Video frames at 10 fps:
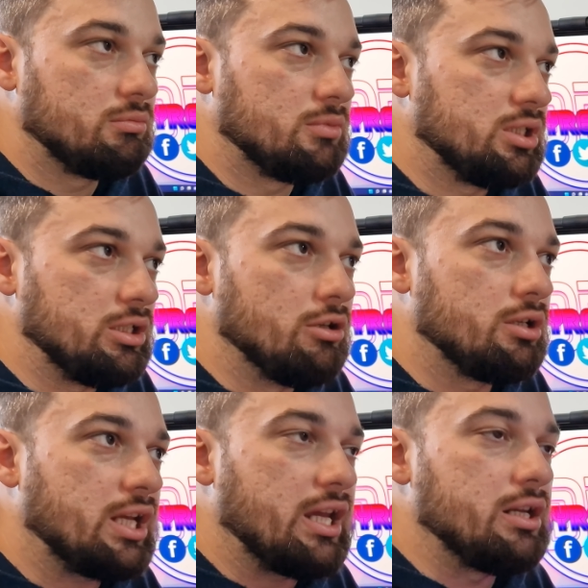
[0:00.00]
you're not
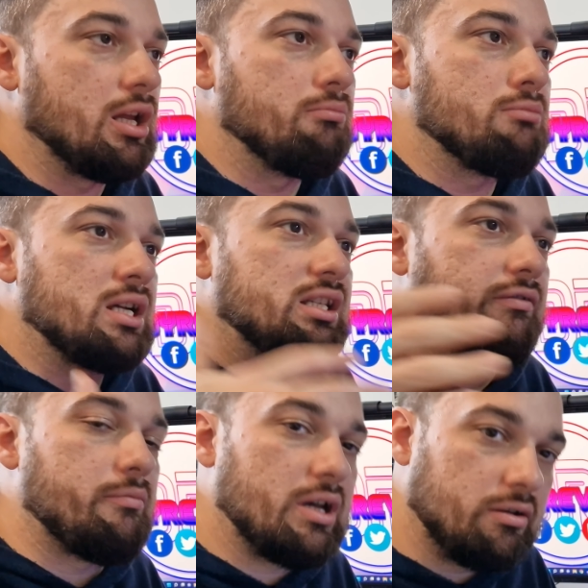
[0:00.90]
getting a massive
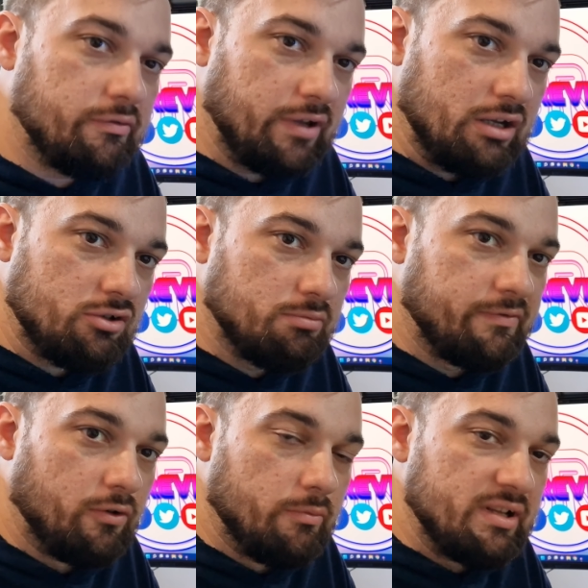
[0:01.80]
amount of extra
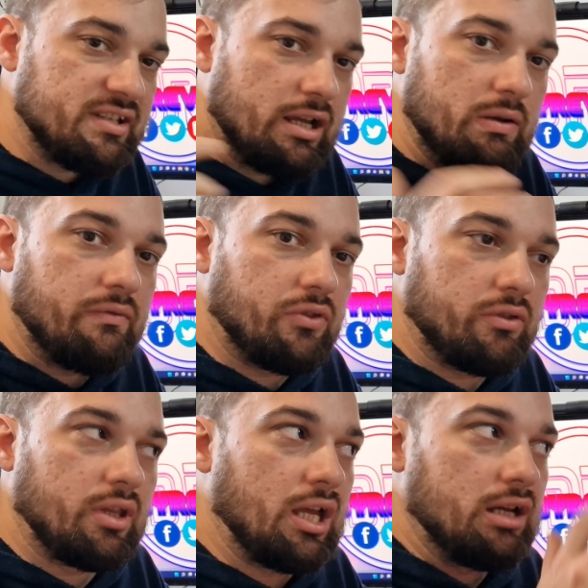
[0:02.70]
performance out of
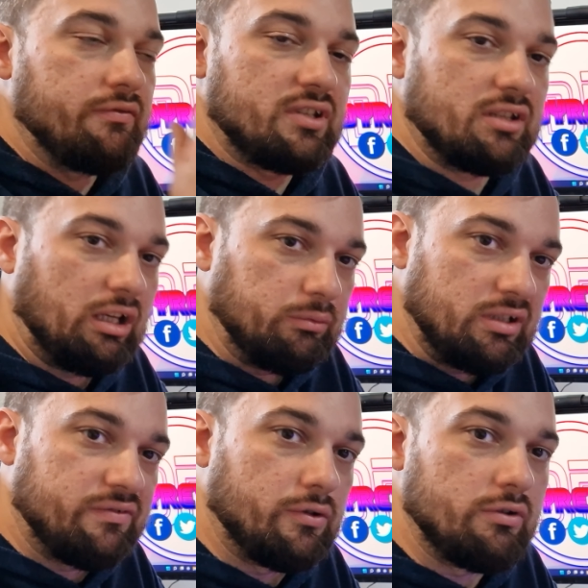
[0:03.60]
the SilentWings
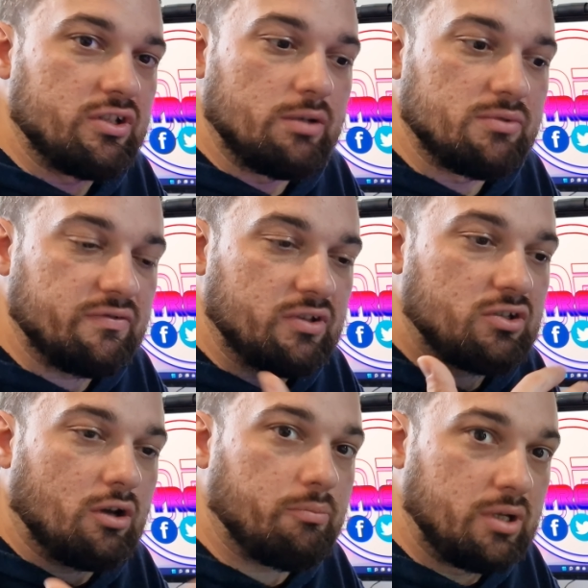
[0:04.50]
4 in terms of the
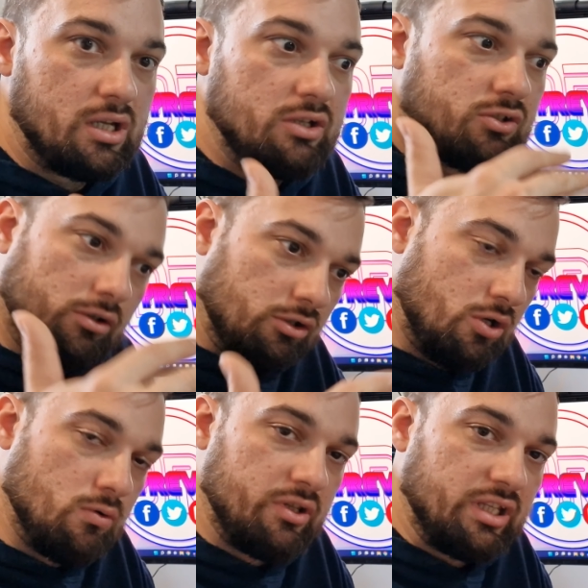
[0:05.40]
top sort of
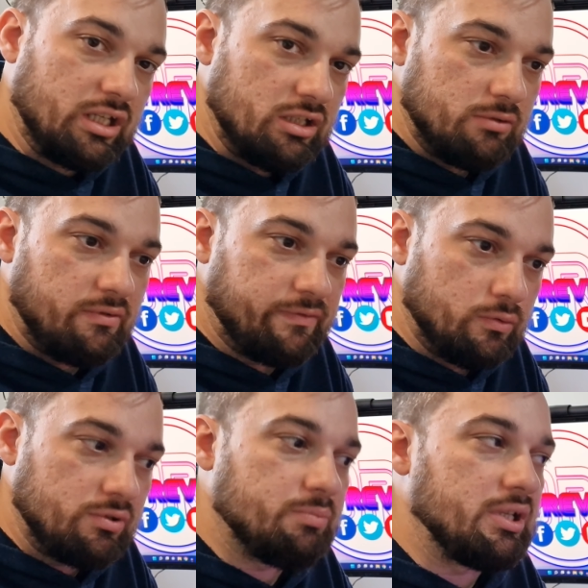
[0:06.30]
cooling they can do at
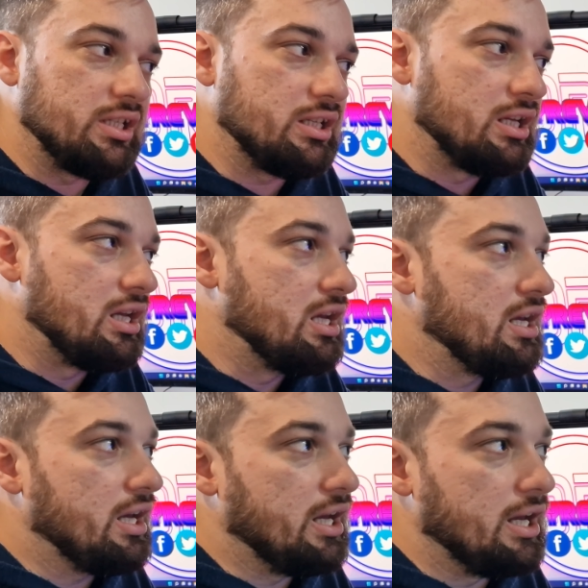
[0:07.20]
full speed,
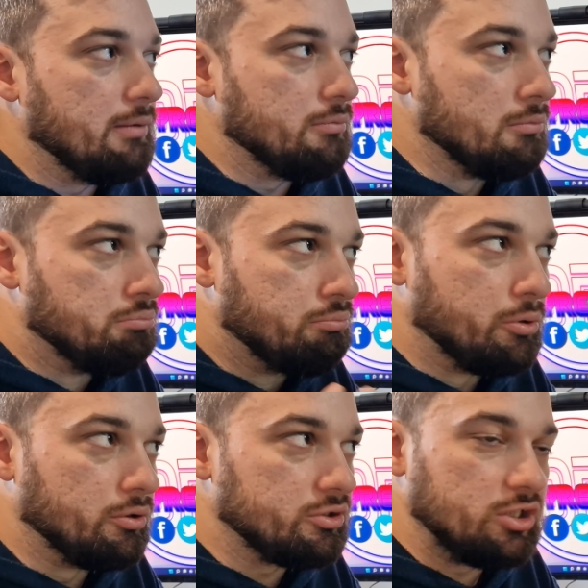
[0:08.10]

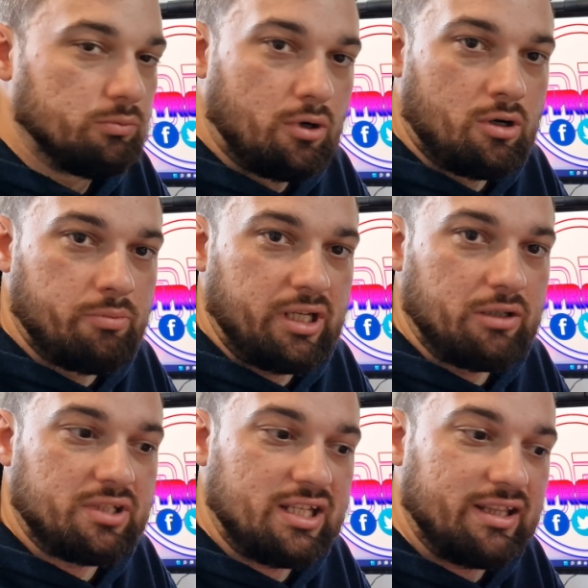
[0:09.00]
but you are being
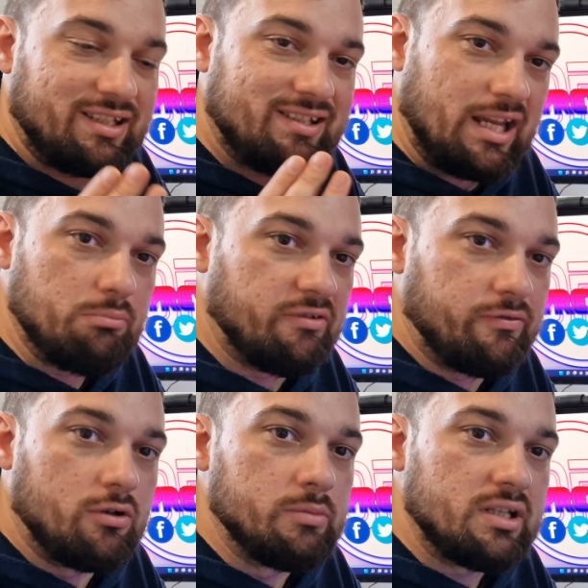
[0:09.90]
able to get the same
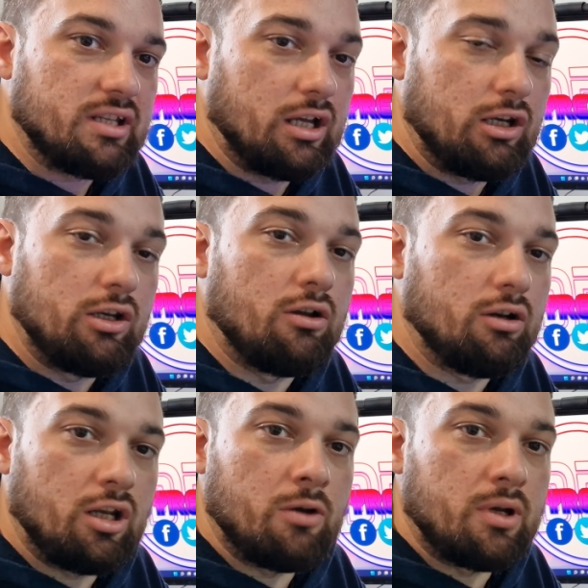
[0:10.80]
performance at a lot
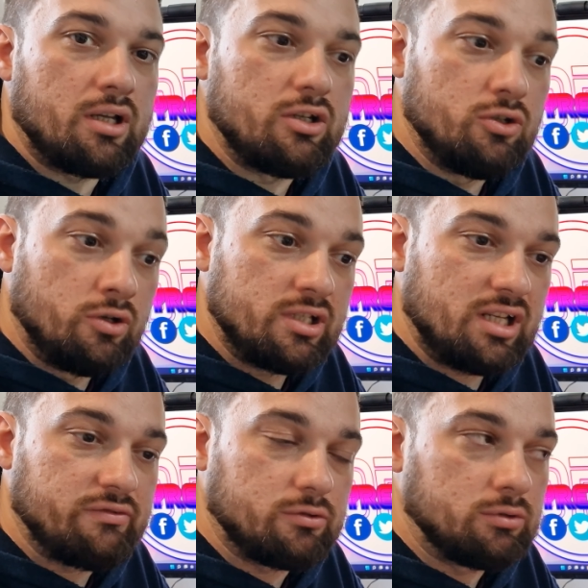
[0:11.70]
lower noise level.